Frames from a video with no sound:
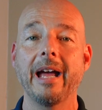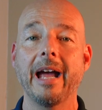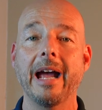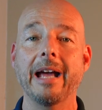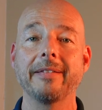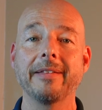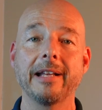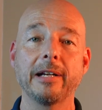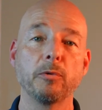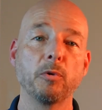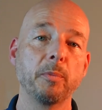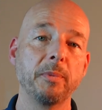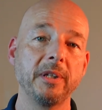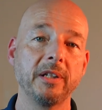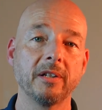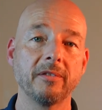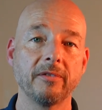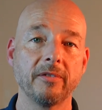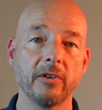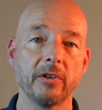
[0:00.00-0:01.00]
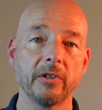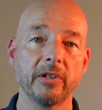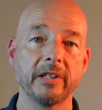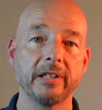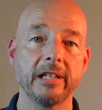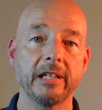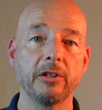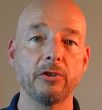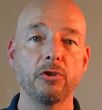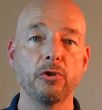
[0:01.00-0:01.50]
and then it will be
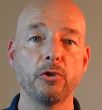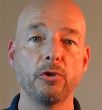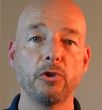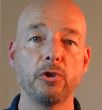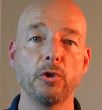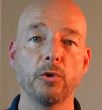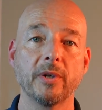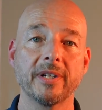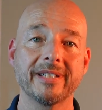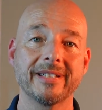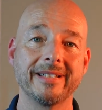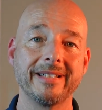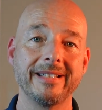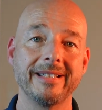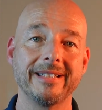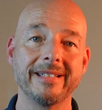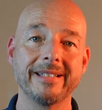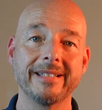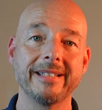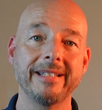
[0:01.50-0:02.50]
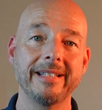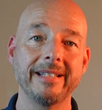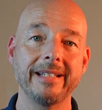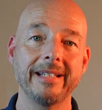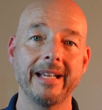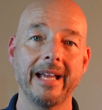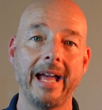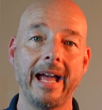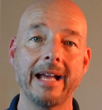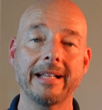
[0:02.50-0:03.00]
converted into
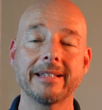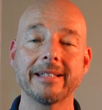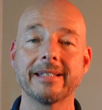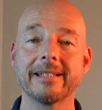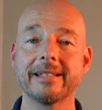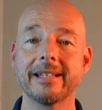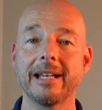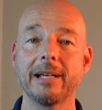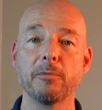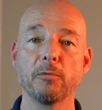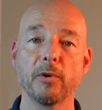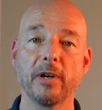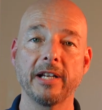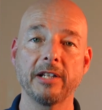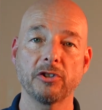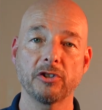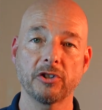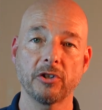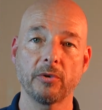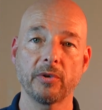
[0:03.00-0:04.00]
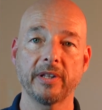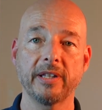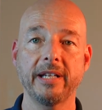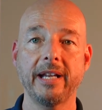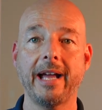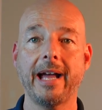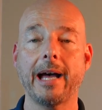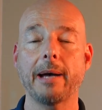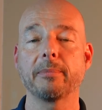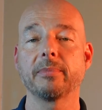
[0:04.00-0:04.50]
USDC at the same rate shown in
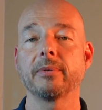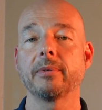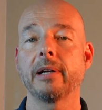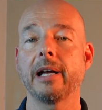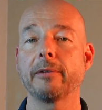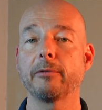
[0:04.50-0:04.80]
the app.